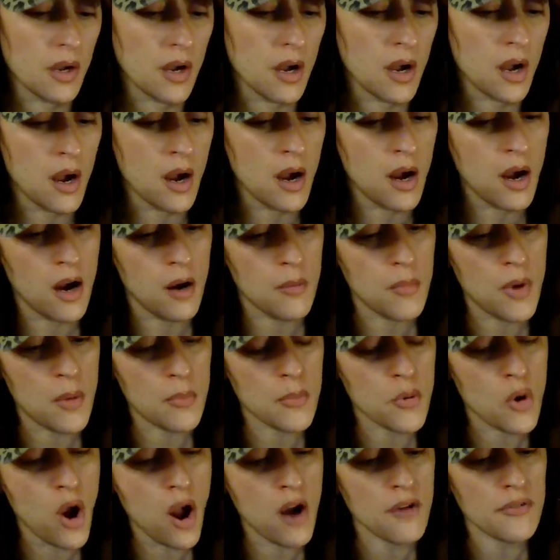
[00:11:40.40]
a
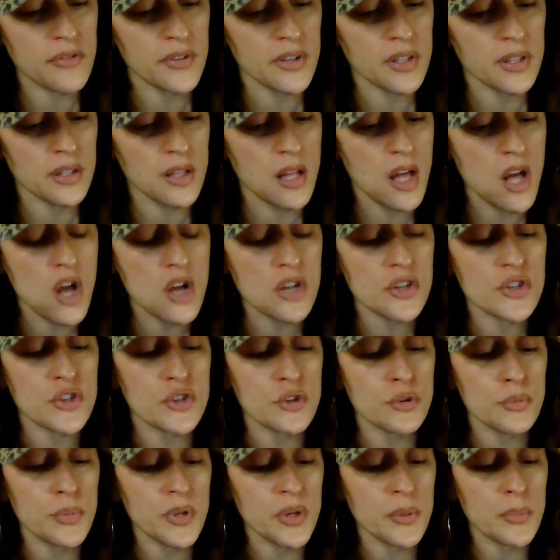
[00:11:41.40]
prophet
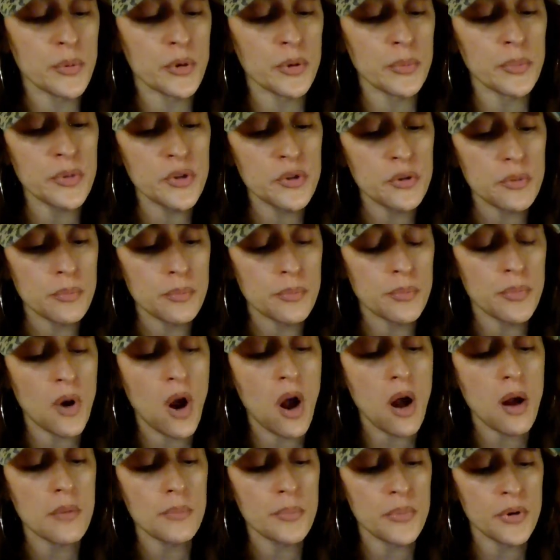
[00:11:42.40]
to be
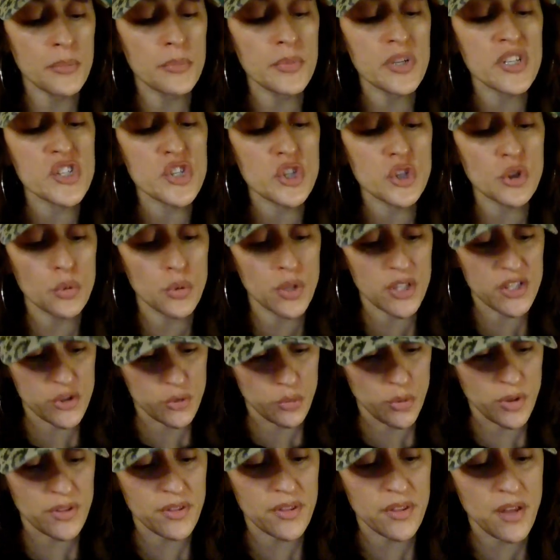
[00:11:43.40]
promiscuous
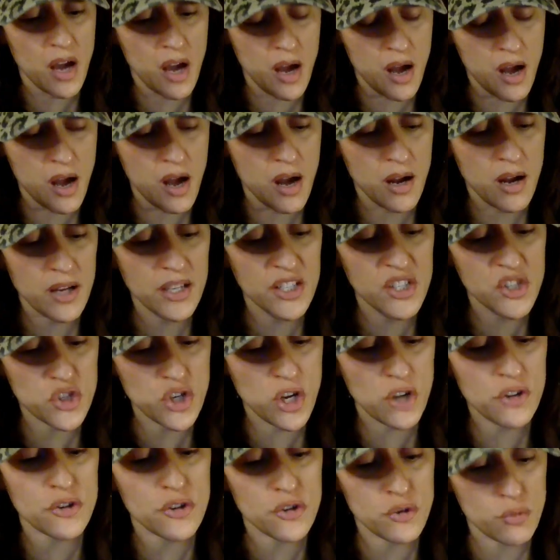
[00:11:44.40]
with each
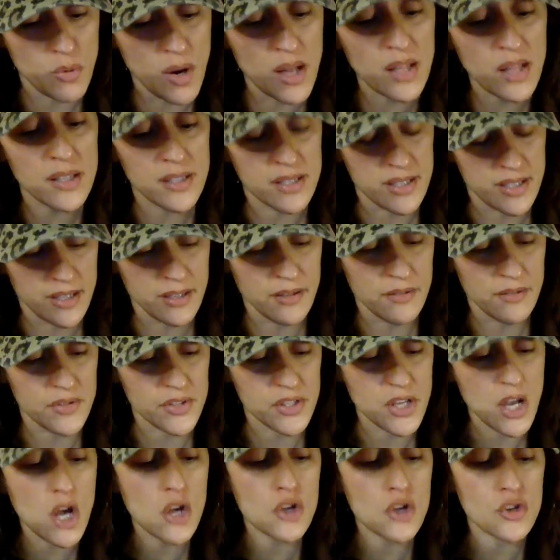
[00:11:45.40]
other's
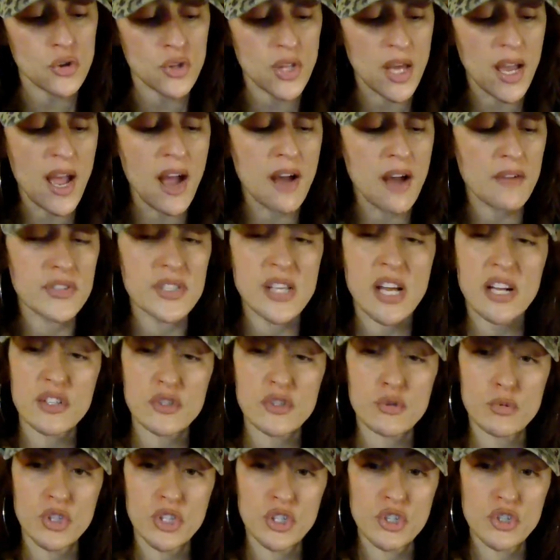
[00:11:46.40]
relatives. So they have sex
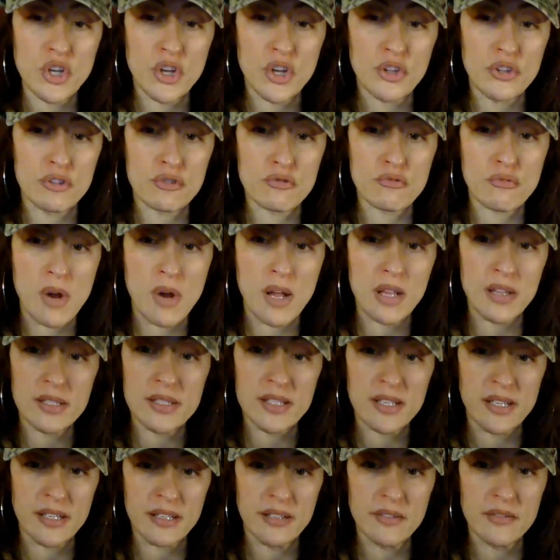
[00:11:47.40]
with each other's
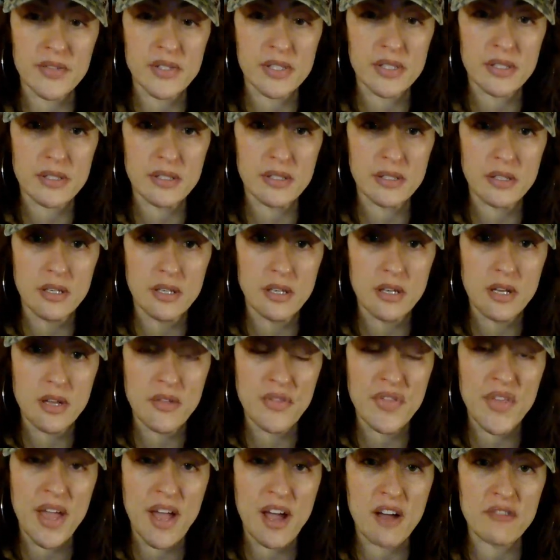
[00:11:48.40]
relatives.
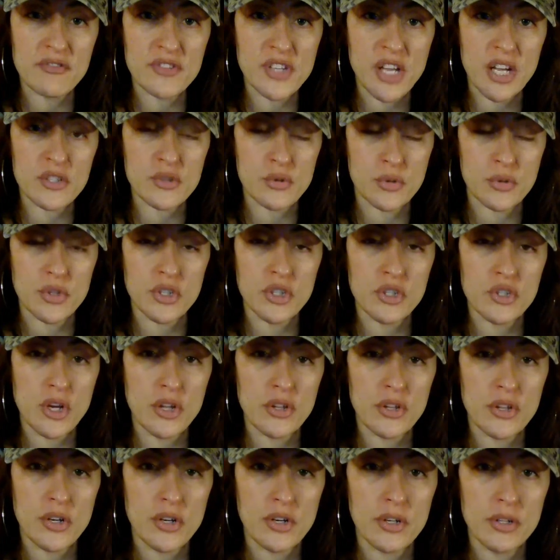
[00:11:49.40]
They have sex with each
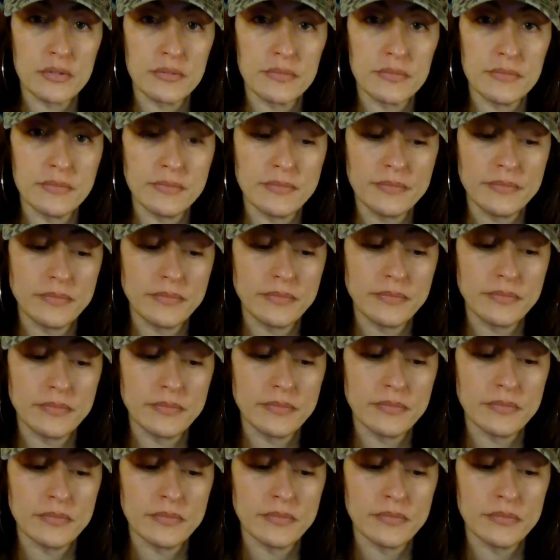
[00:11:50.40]
other
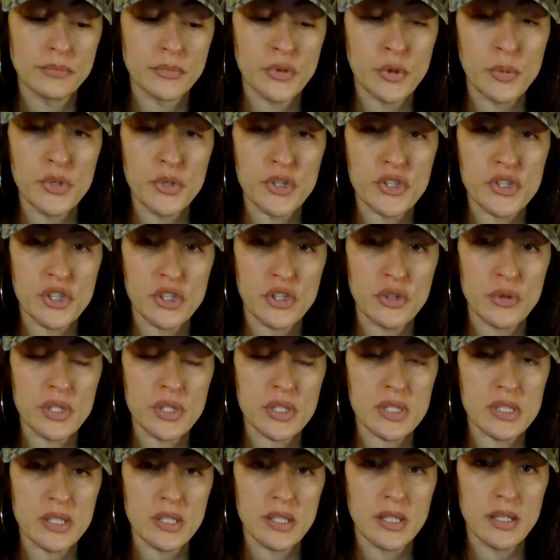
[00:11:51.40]

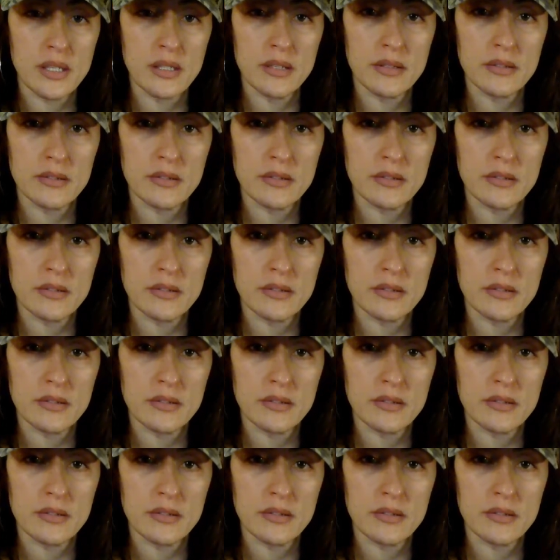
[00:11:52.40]
promiscuously.